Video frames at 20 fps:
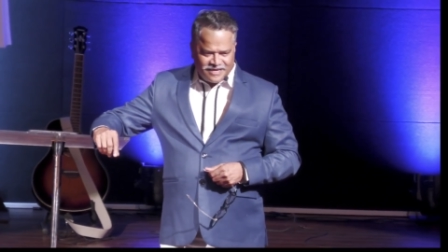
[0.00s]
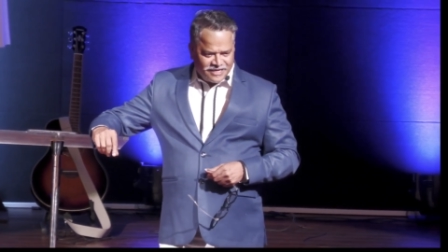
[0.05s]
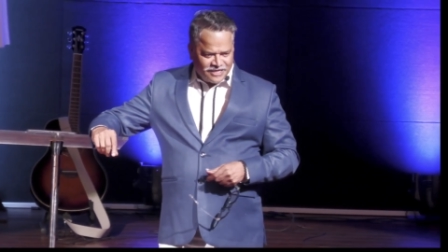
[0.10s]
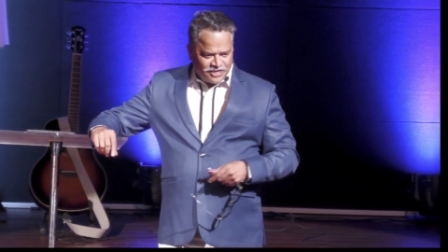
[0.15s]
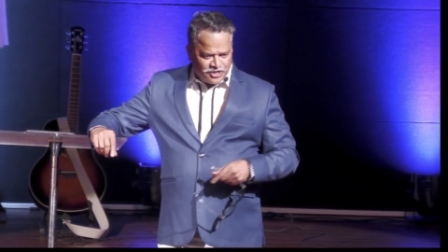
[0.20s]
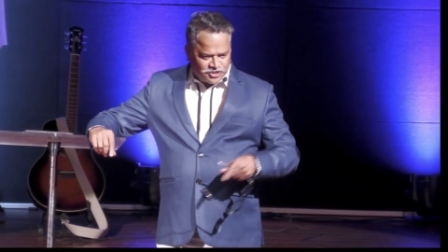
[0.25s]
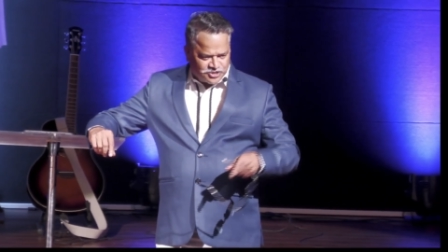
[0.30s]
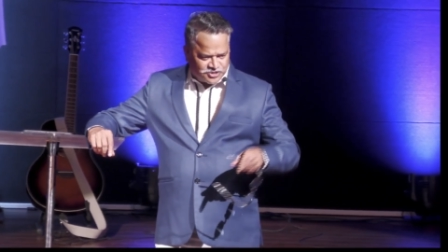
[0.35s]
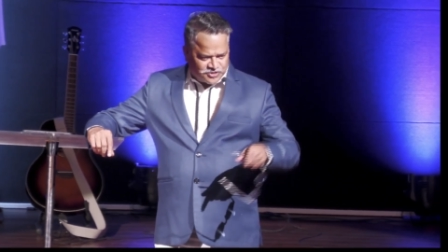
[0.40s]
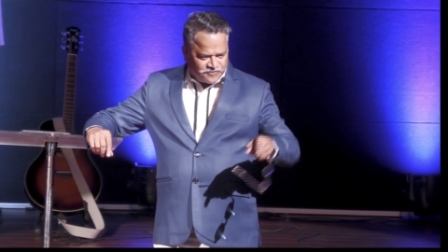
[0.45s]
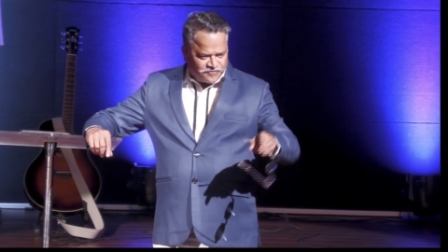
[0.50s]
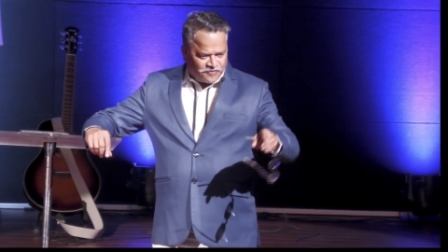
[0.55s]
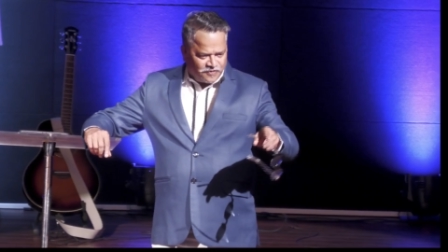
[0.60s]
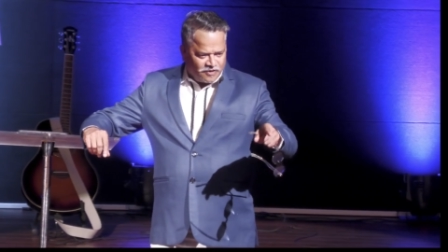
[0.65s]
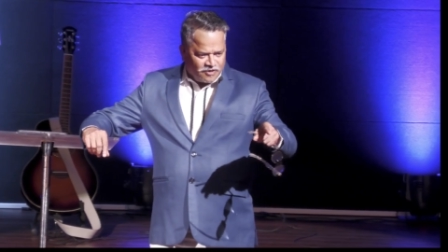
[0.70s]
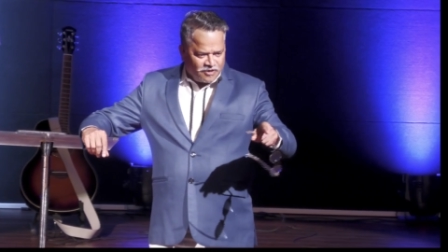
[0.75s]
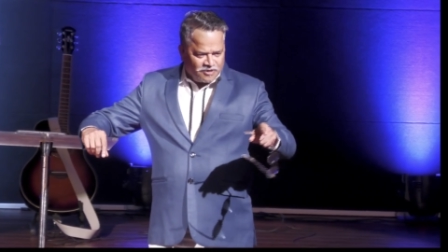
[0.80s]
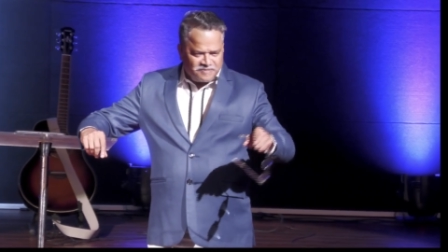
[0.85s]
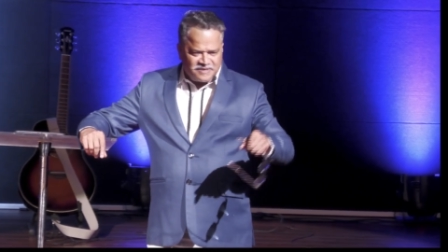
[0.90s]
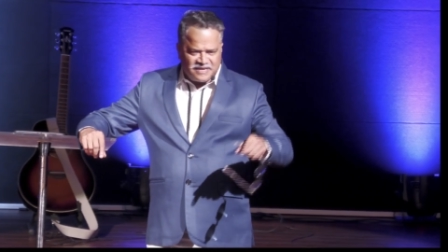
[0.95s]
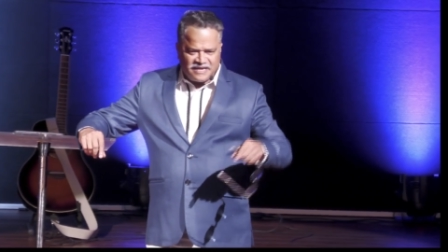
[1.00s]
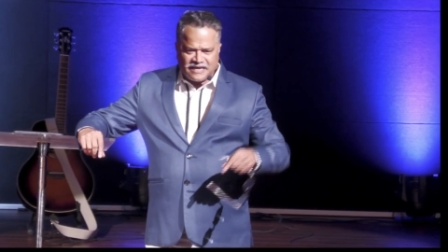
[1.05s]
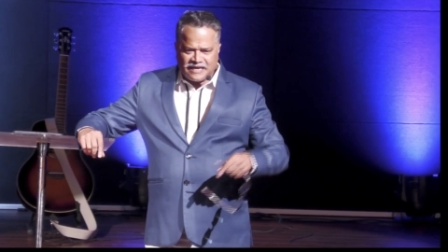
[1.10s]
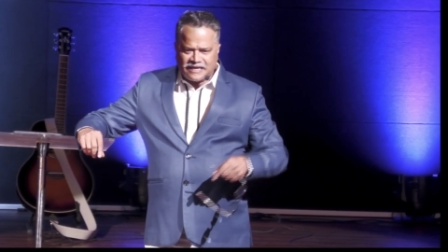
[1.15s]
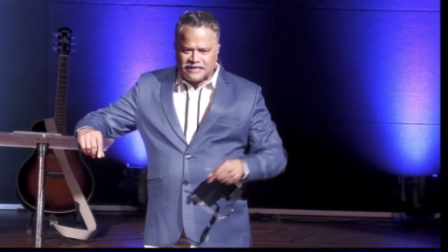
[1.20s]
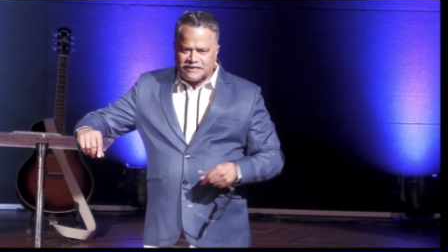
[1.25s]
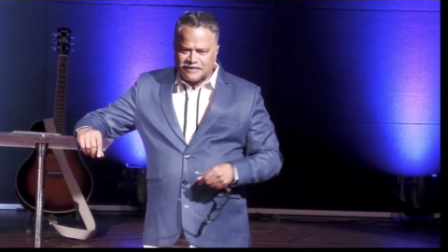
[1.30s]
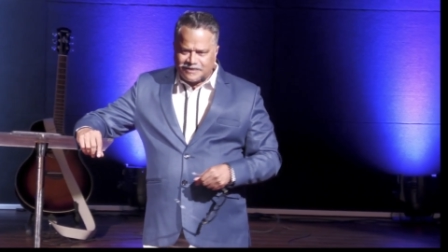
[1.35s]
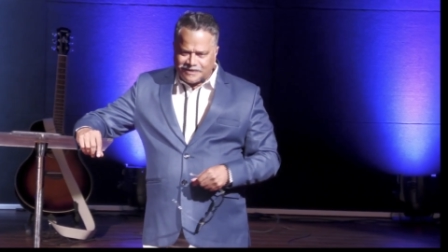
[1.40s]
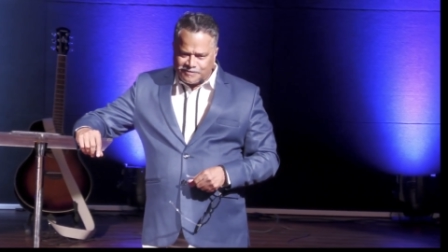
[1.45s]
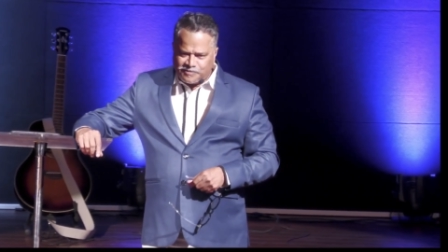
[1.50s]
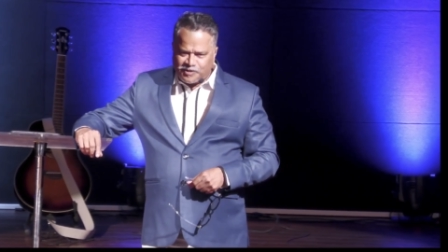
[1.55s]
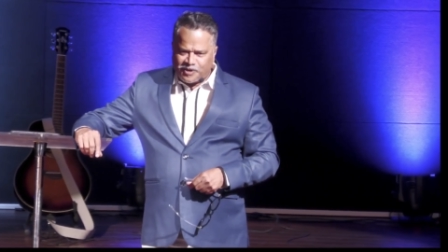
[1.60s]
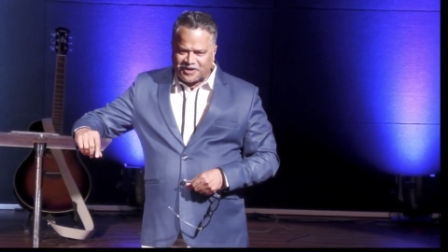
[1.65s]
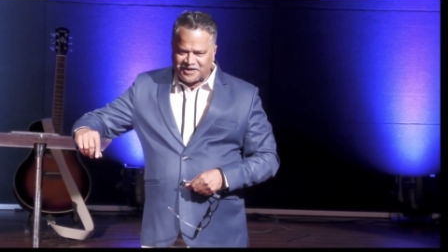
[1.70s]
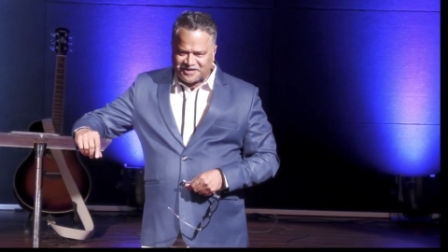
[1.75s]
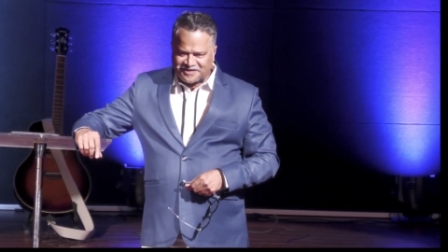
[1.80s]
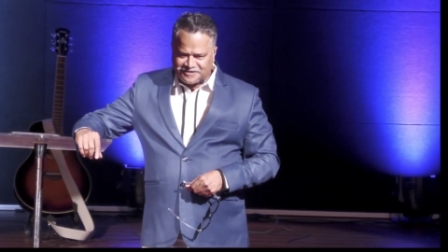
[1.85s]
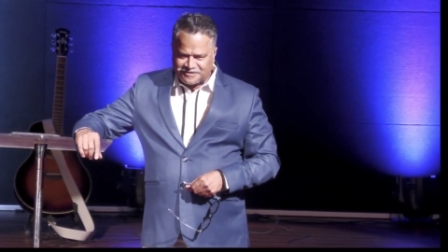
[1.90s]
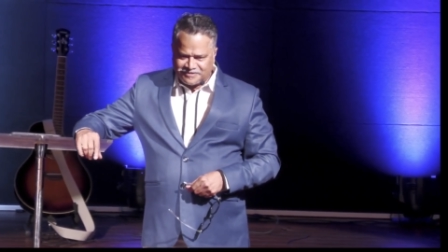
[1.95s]
He used to follow me like a little
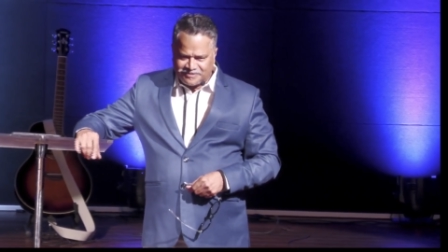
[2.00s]
boy,